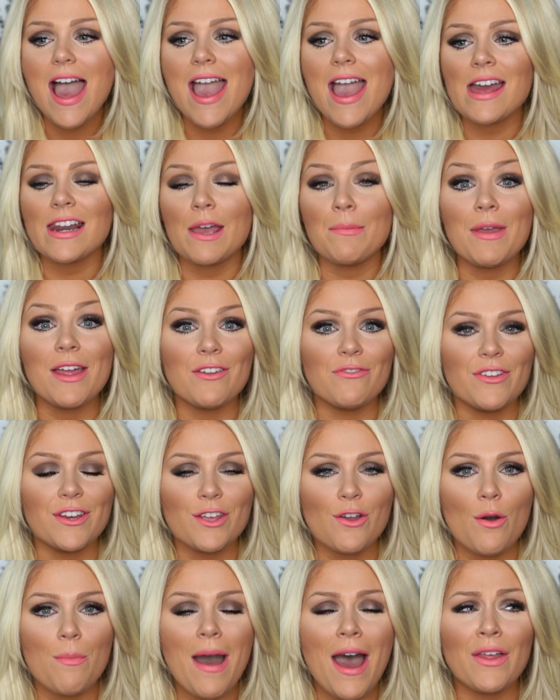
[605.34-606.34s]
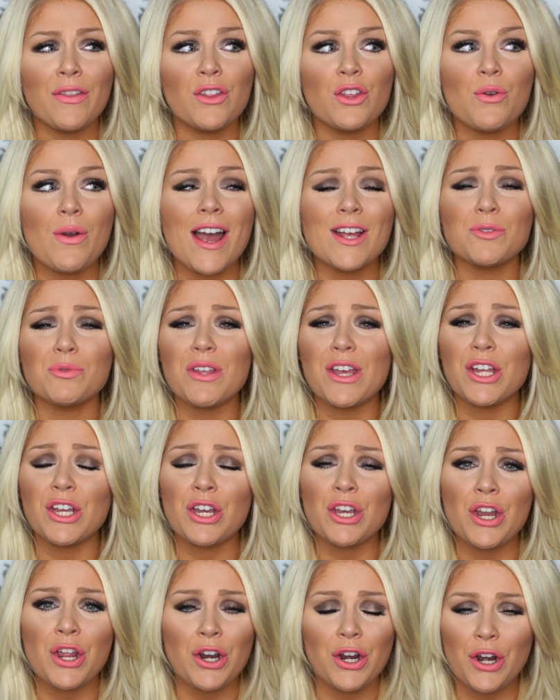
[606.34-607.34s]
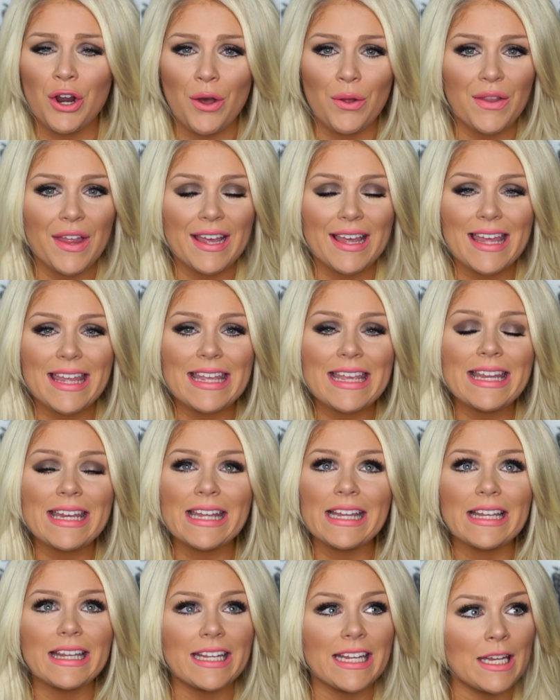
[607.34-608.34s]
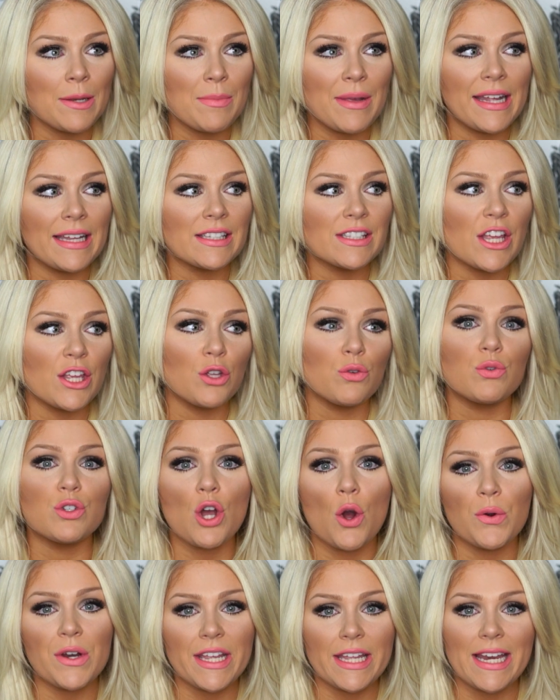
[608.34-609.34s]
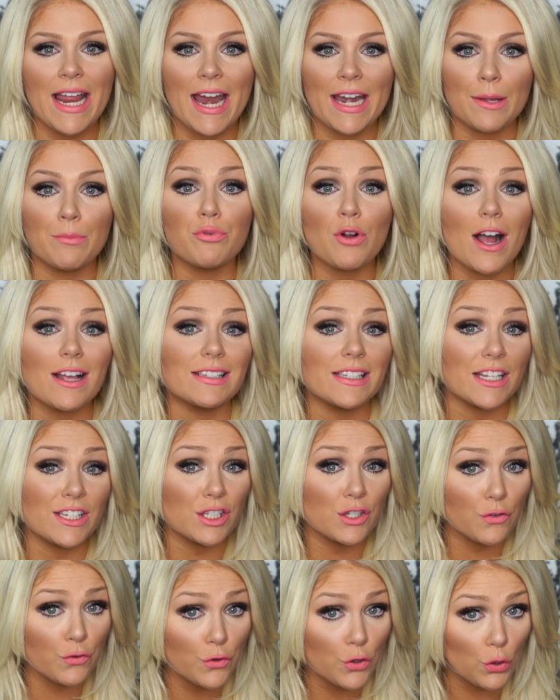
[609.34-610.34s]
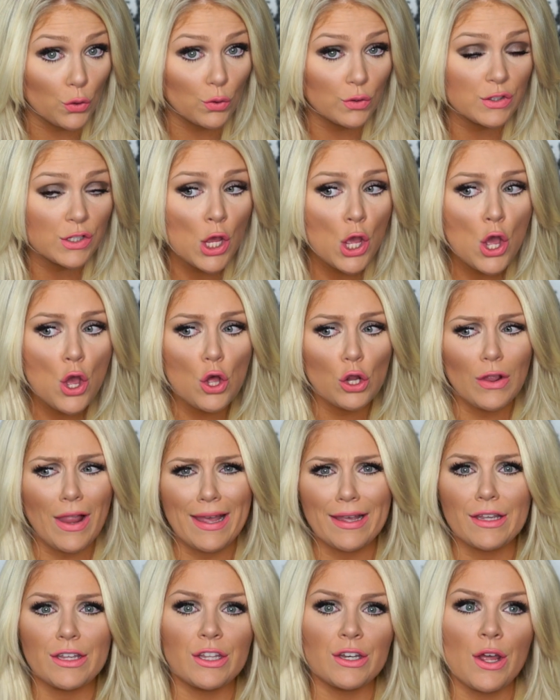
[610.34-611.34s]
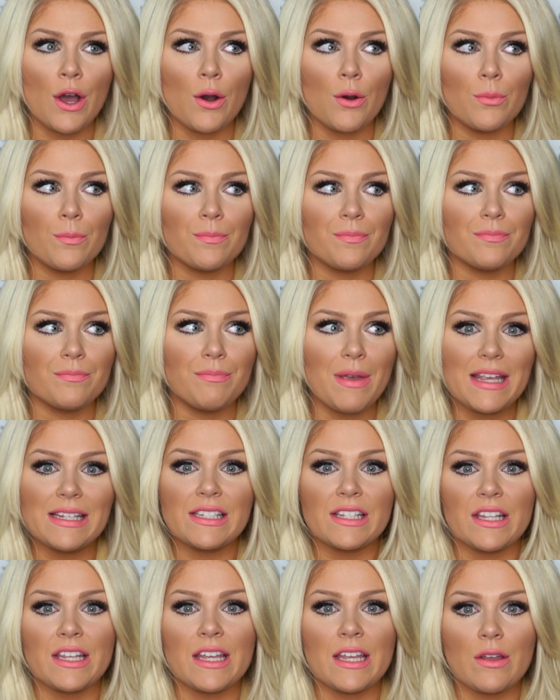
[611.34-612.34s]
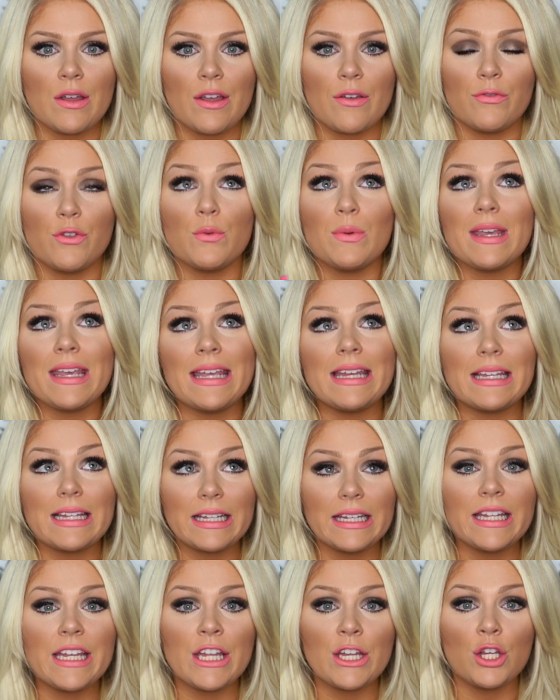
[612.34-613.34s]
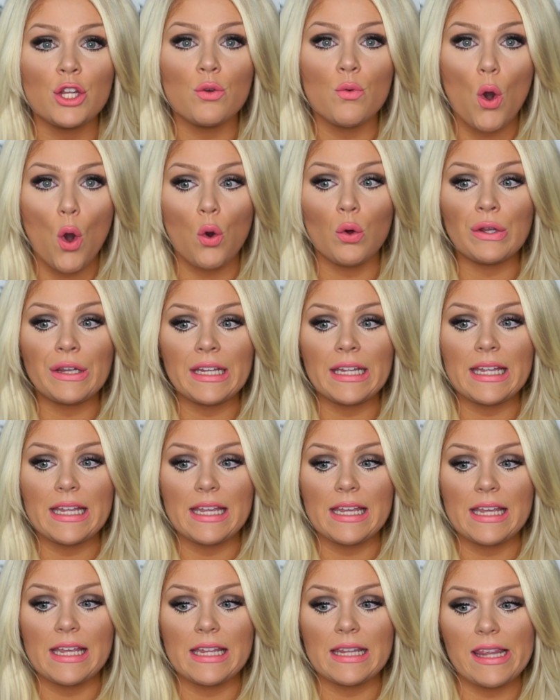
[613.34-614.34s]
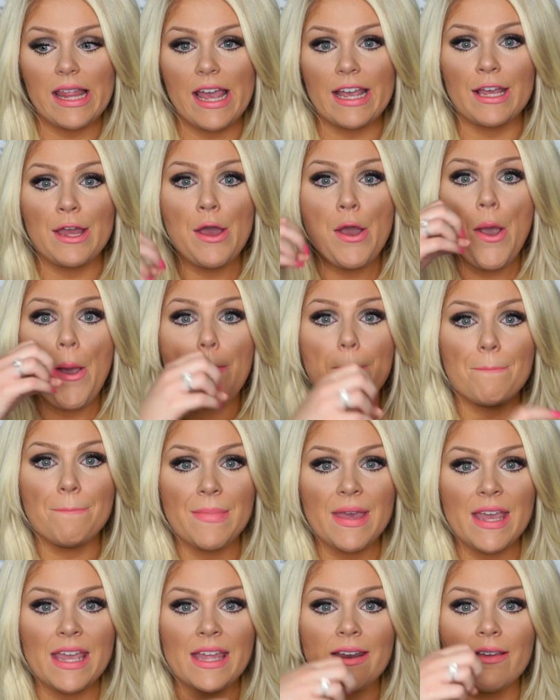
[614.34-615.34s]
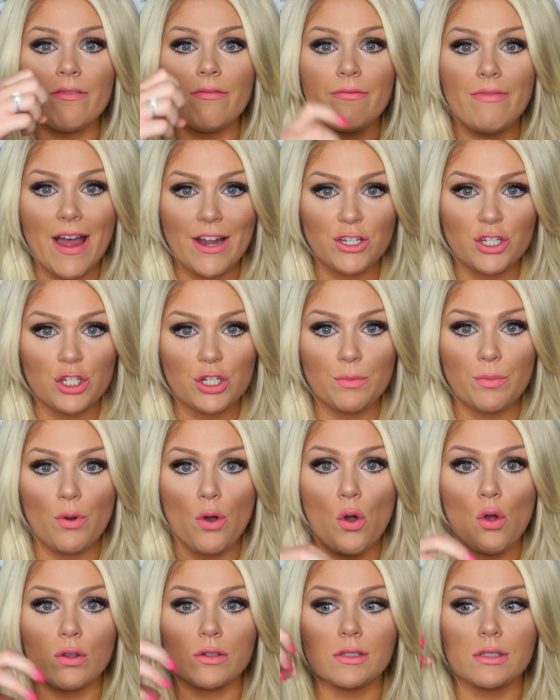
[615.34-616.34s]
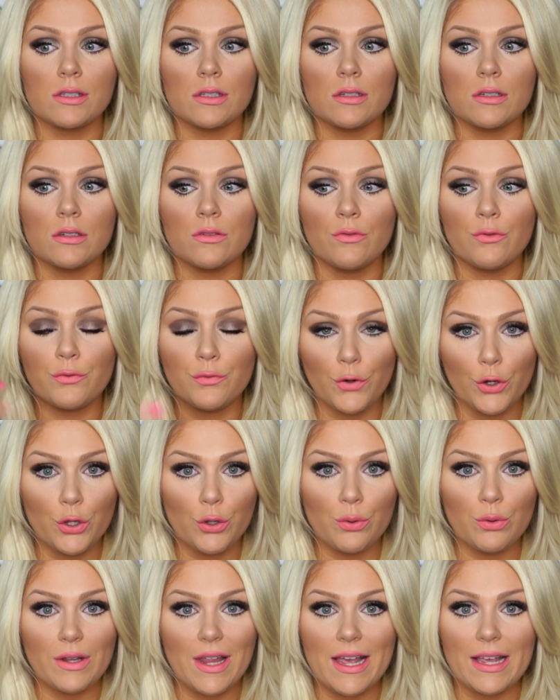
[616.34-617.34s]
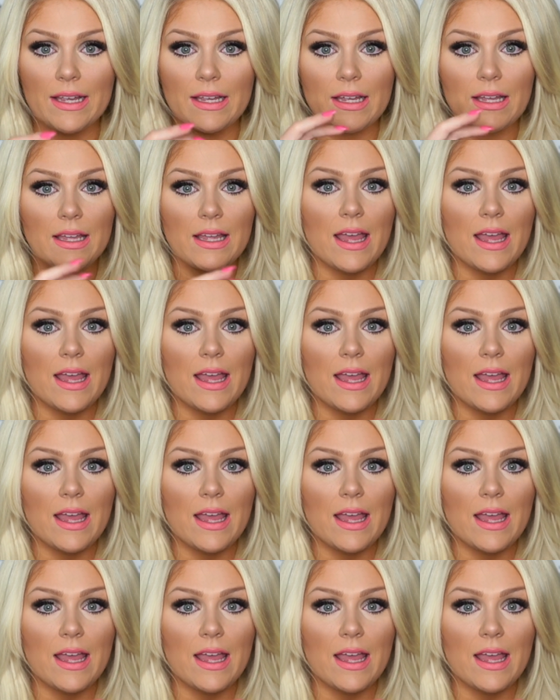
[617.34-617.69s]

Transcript: and I made a video about it, and you guys were like, no, no, no, like eating clean means that you don't eat any processed foods. Like, you know, basically if you eat clean, you only eat like meat, vegetables, fruit, like